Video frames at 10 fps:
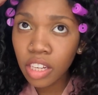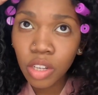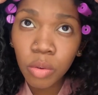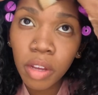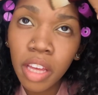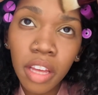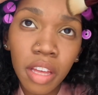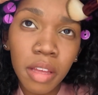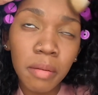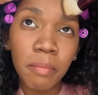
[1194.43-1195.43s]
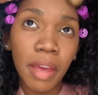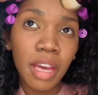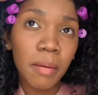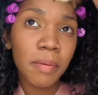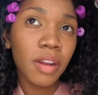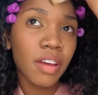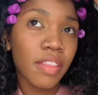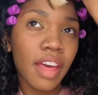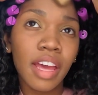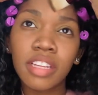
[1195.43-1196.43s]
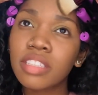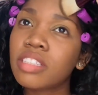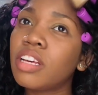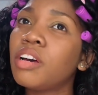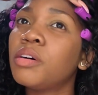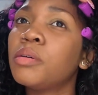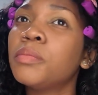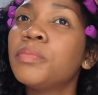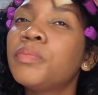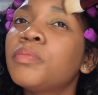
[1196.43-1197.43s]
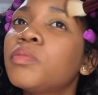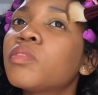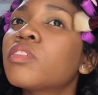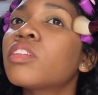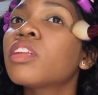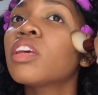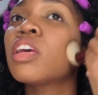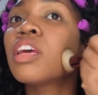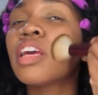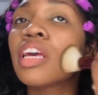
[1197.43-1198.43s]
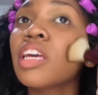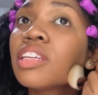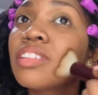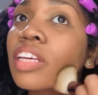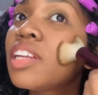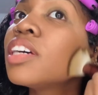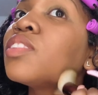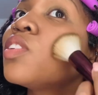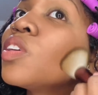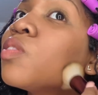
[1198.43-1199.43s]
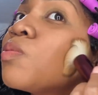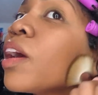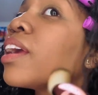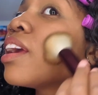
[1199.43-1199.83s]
in doing makeup and all that. So it does feel, I